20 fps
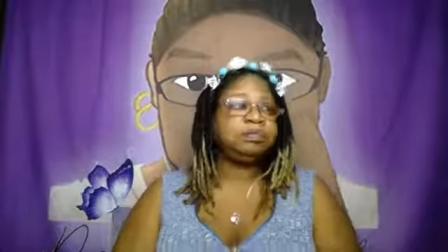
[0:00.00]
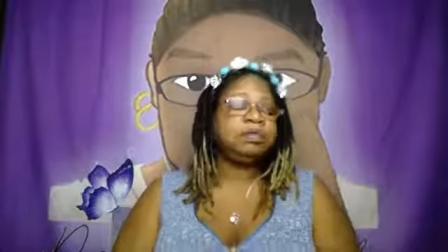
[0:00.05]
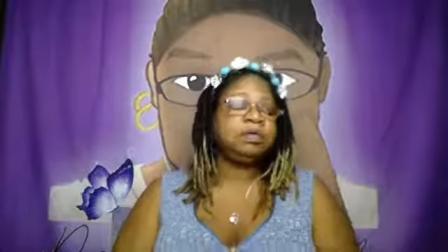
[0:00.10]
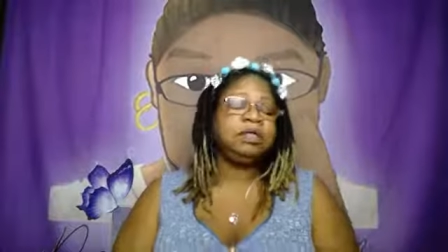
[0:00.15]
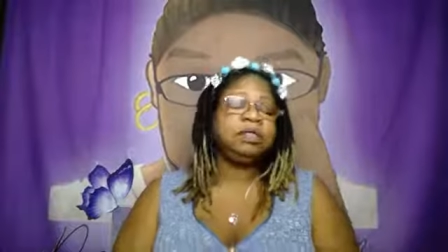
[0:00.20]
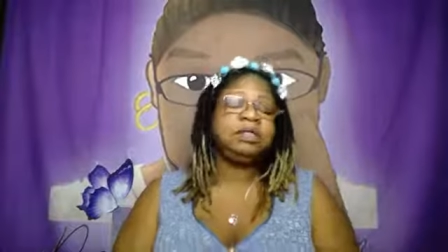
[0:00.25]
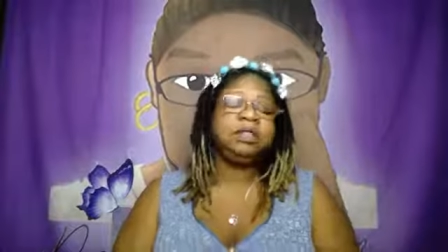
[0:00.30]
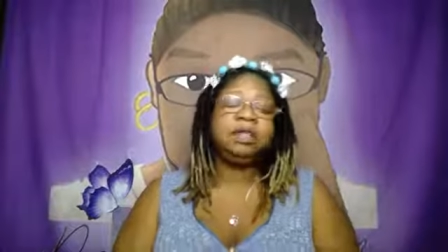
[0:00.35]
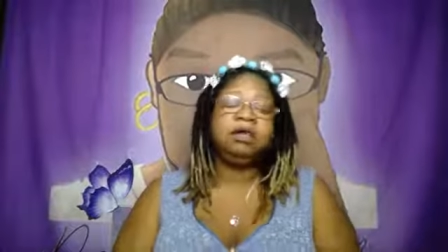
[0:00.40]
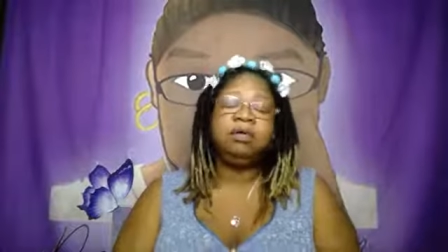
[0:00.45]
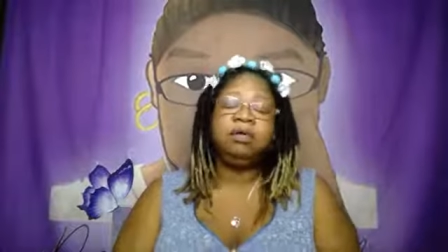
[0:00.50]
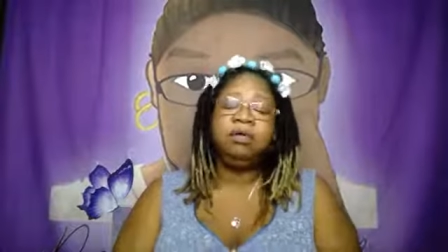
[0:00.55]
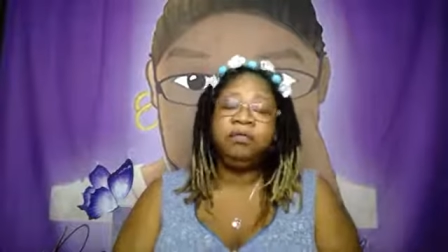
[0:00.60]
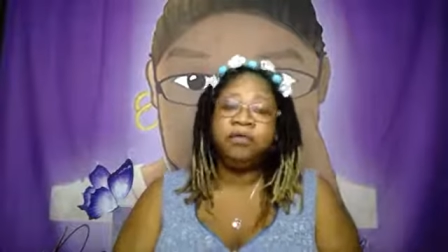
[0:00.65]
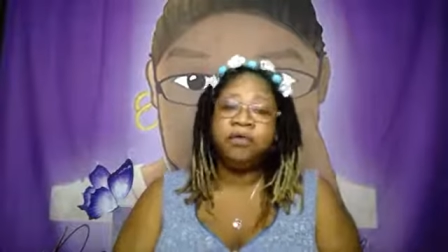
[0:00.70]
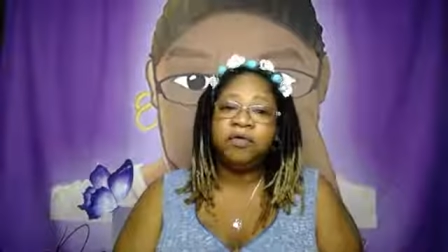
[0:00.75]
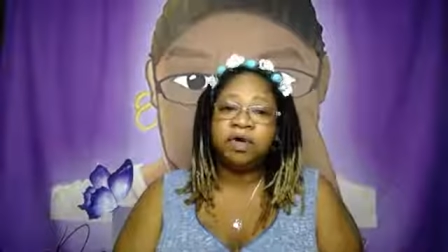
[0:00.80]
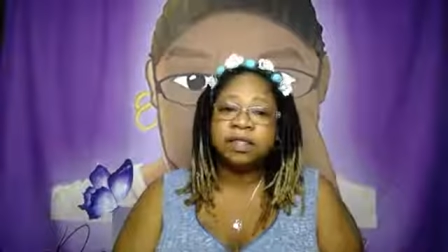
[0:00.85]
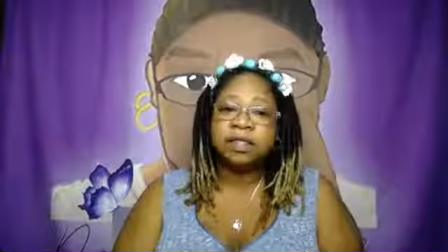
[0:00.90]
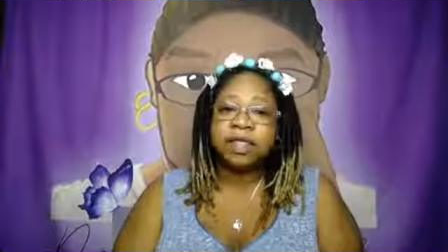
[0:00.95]
So,
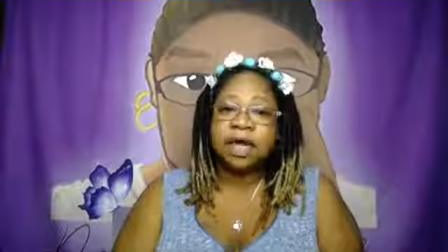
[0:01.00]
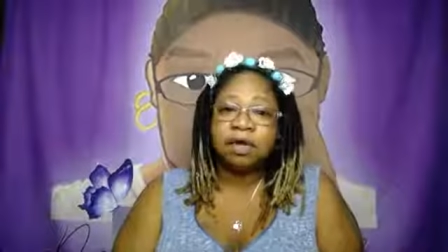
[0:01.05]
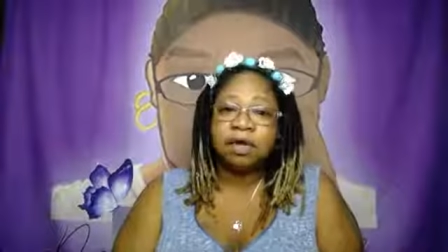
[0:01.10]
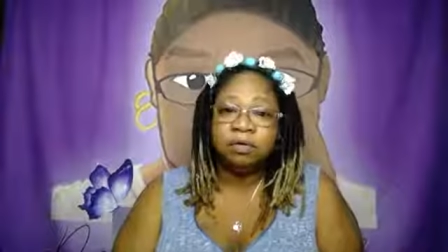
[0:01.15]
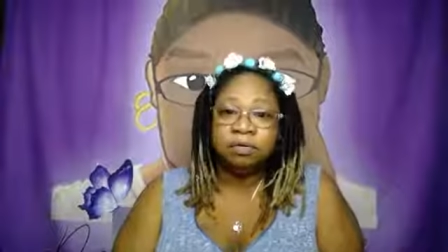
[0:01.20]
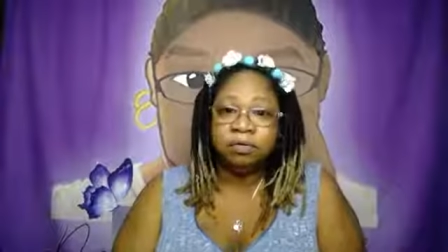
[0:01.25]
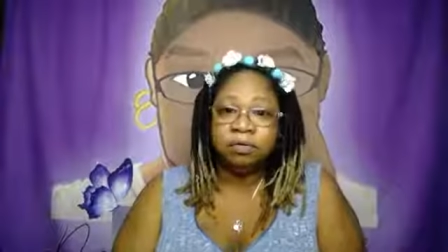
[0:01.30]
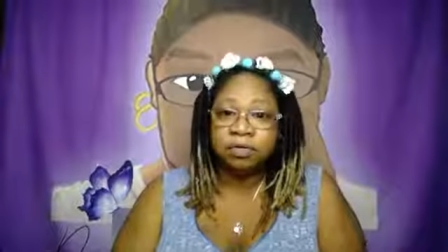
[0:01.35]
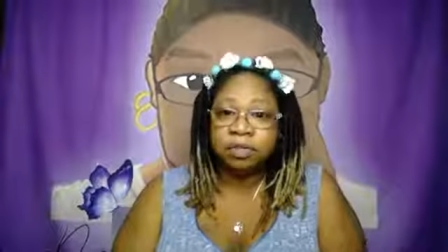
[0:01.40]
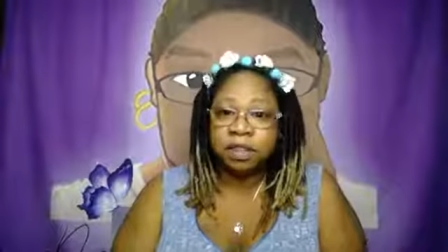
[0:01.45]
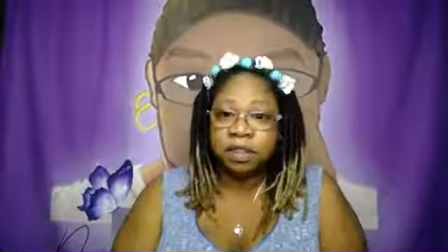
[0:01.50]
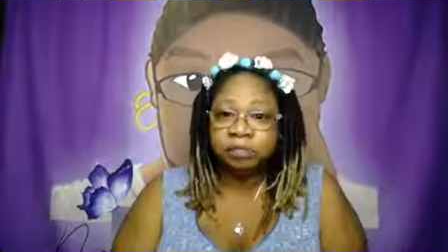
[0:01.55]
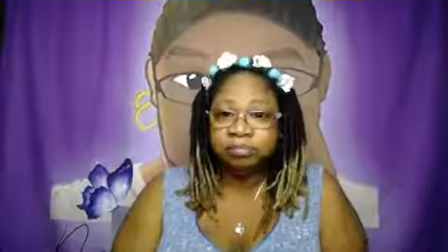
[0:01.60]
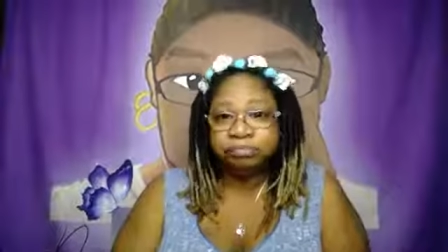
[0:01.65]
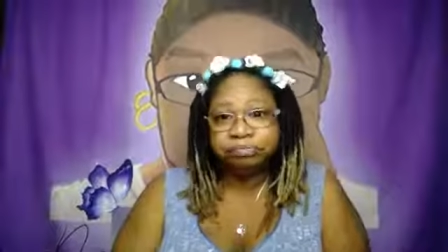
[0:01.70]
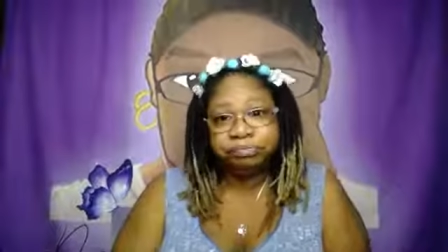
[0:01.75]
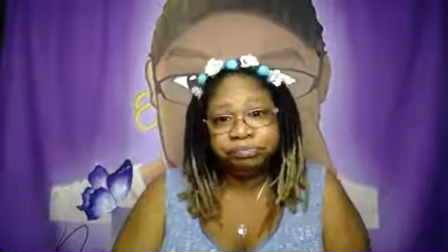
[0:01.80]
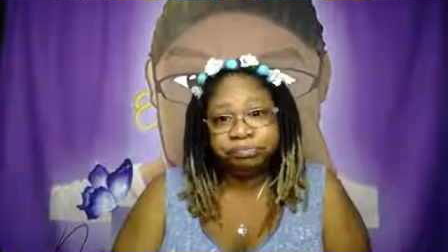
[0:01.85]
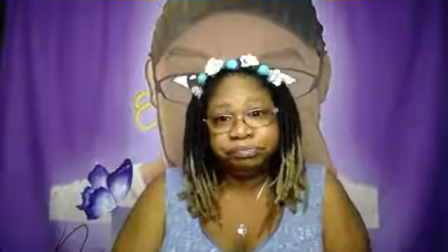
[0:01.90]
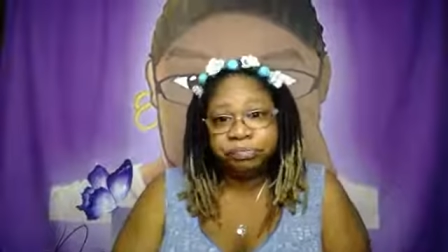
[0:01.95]
of course, I Googled it
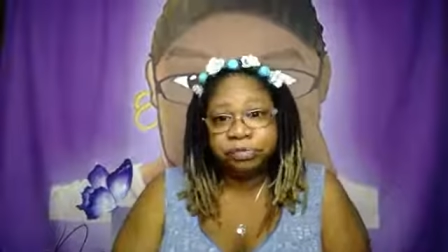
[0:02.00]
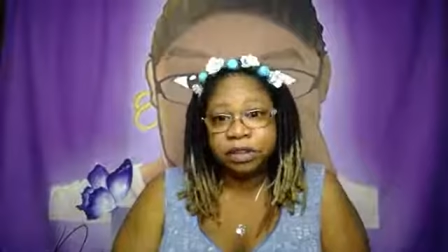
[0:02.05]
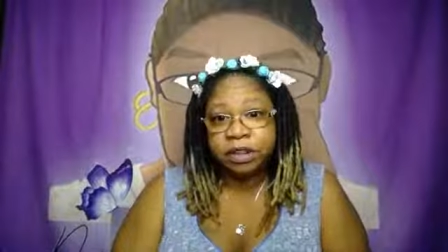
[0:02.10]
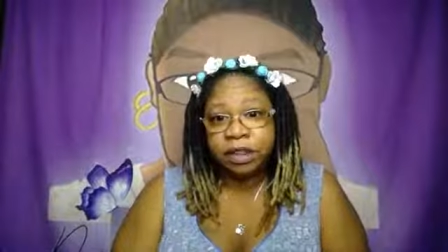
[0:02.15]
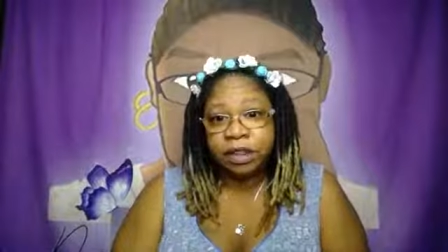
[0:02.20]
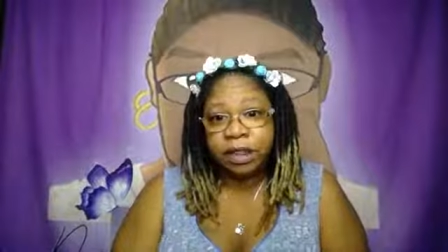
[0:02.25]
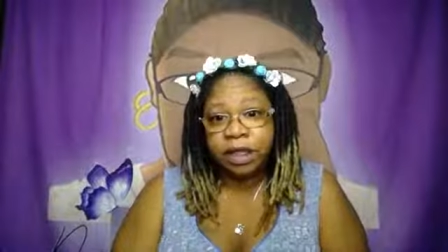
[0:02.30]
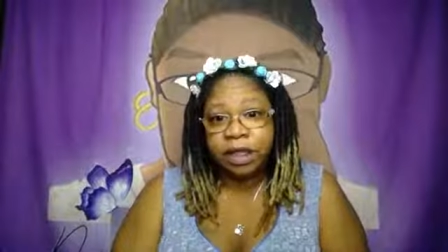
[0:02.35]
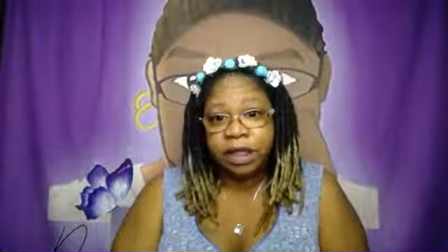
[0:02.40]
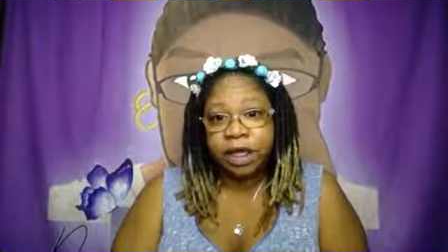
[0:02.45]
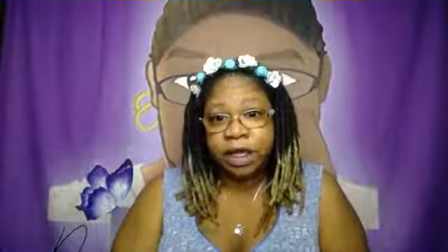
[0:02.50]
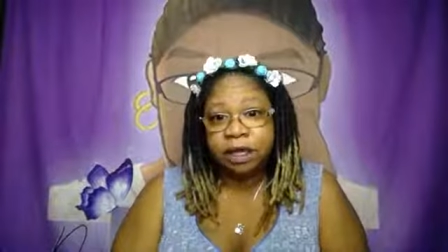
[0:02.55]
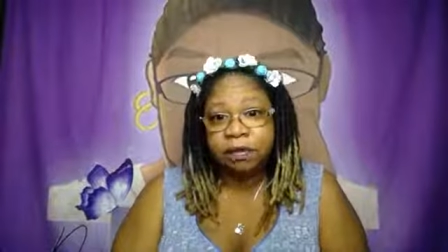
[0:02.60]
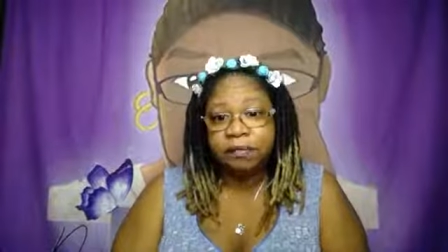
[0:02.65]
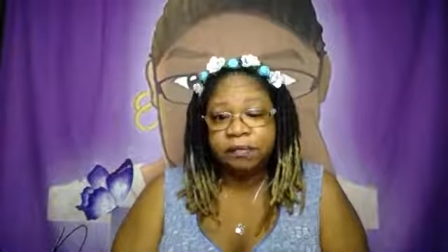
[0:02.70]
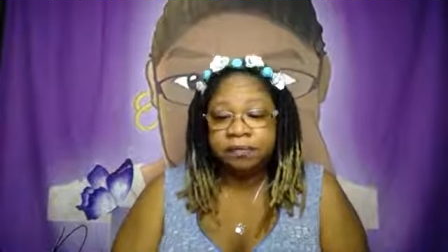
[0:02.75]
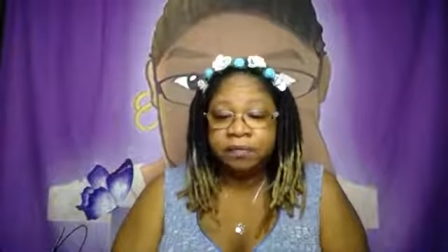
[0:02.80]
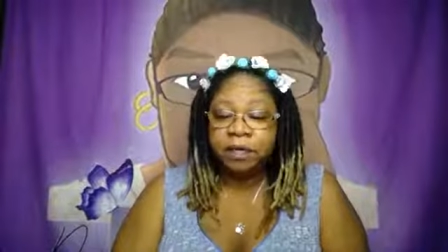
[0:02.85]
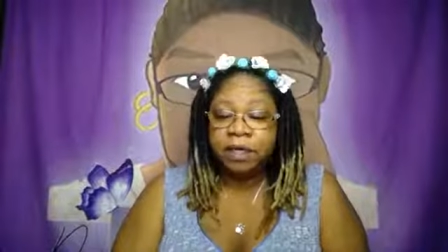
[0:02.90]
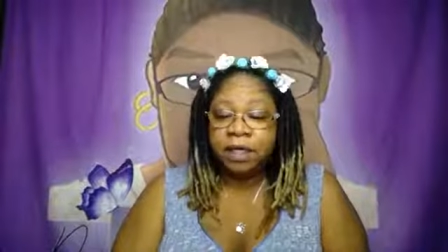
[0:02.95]
to look it
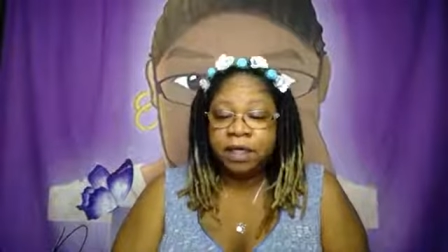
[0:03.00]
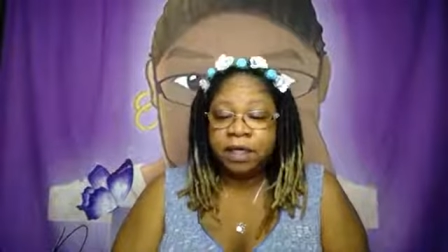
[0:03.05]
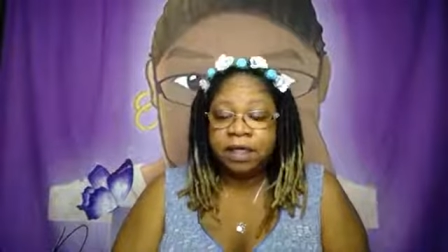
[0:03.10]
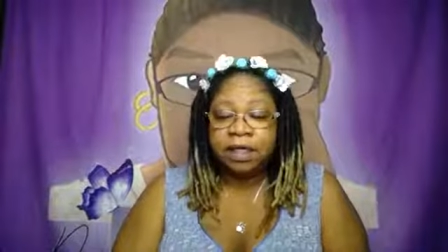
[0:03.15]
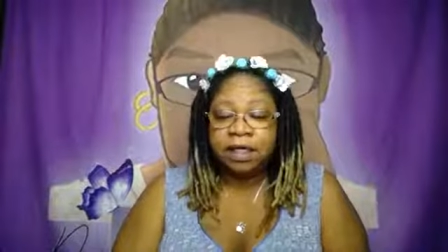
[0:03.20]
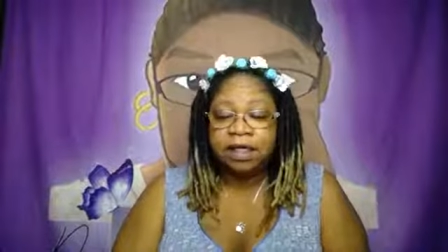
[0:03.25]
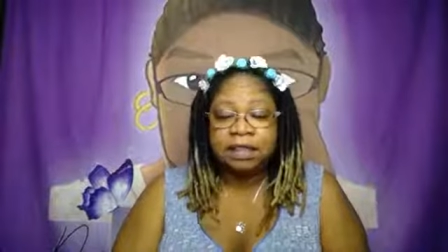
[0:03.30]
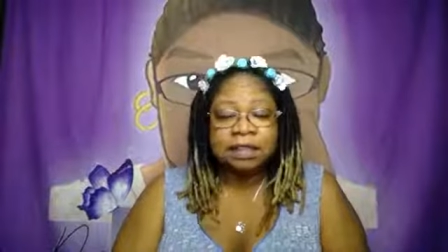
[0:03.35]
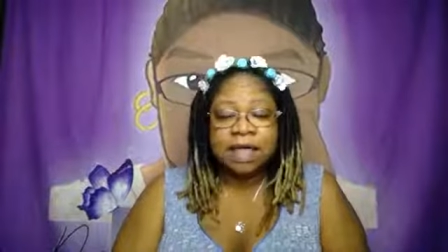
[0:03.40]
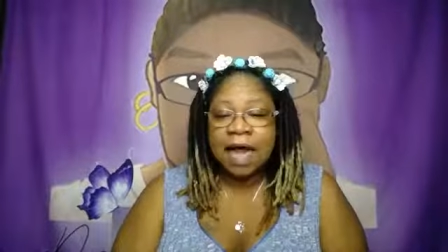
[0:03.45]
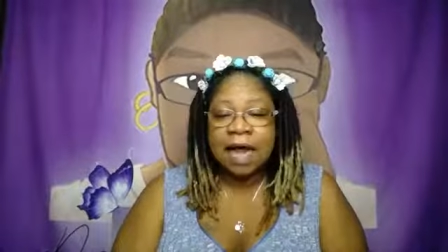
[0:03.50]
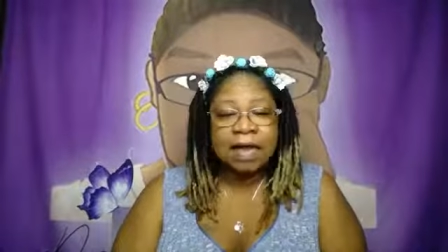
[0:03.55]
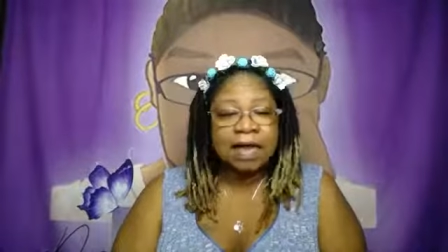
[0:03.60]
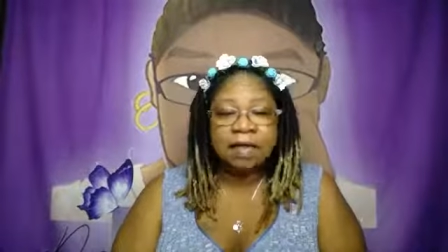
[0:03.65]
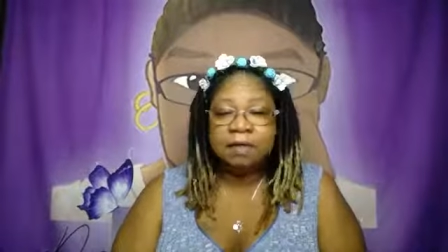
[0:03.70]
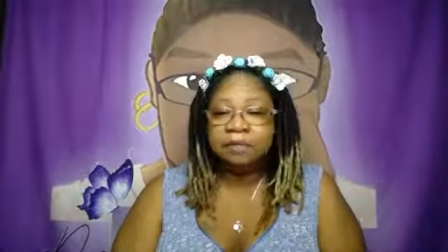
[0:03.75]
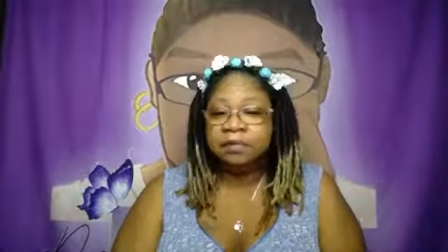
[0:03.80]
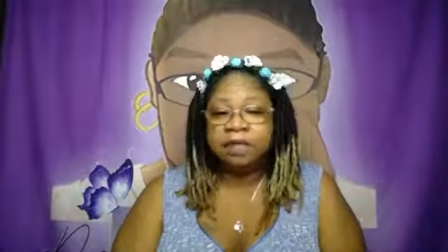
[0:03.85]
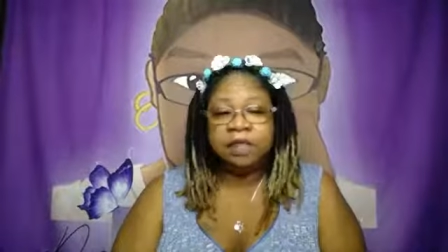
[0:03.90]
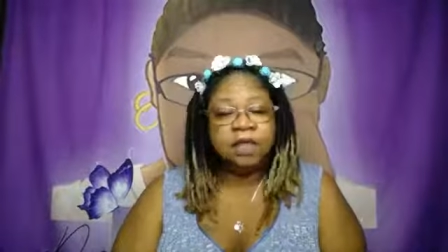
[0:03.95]
up because I
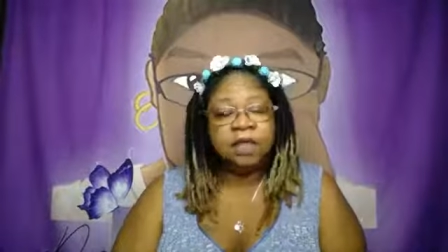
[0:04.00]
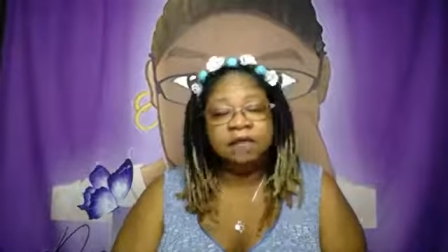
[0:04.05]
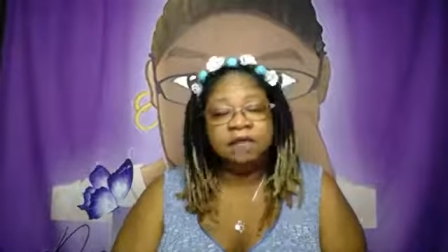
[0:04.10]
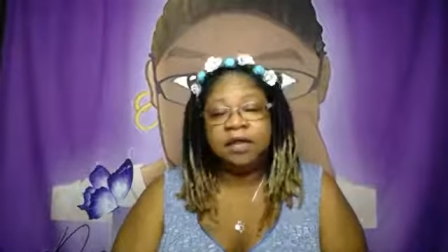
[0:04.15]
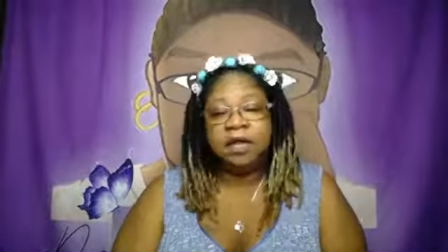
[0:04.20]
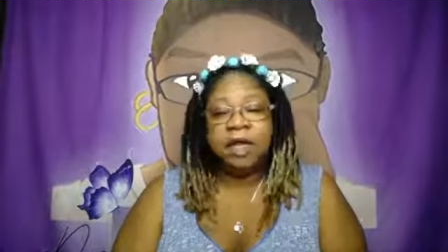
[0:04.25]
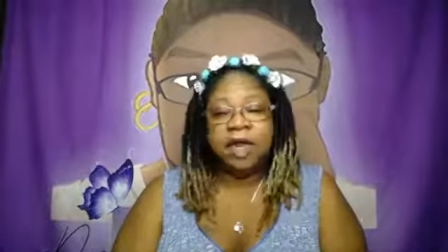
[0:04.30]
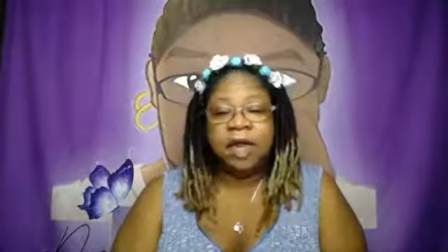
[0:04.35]
didn't believe it.